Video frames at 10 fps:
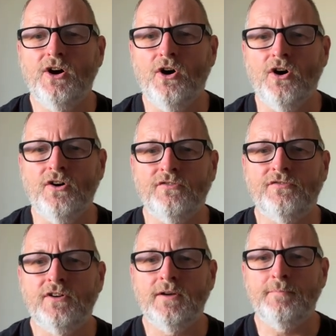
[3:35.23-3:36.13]

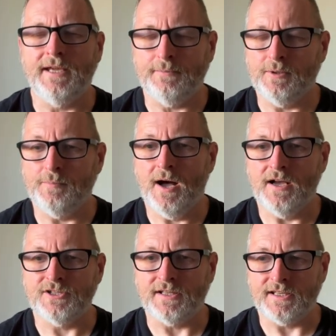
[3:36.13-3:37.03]
of people
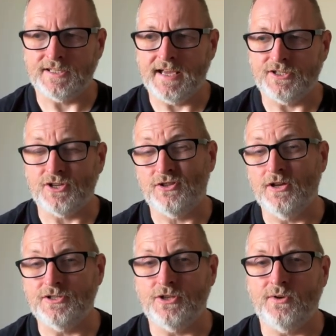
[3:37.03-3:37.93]
passing the test, so
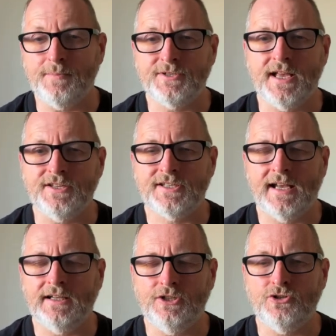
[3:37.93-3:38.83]
33%
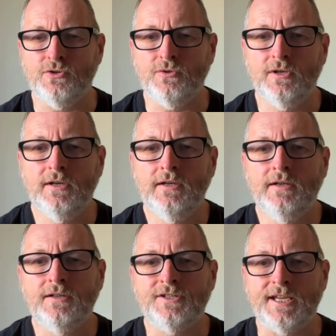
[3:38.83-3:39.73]
sadly do
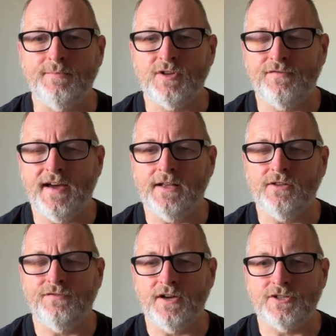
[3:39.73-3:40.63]
seem to fail
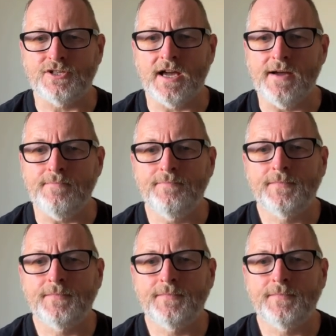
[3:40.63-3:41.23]
first time.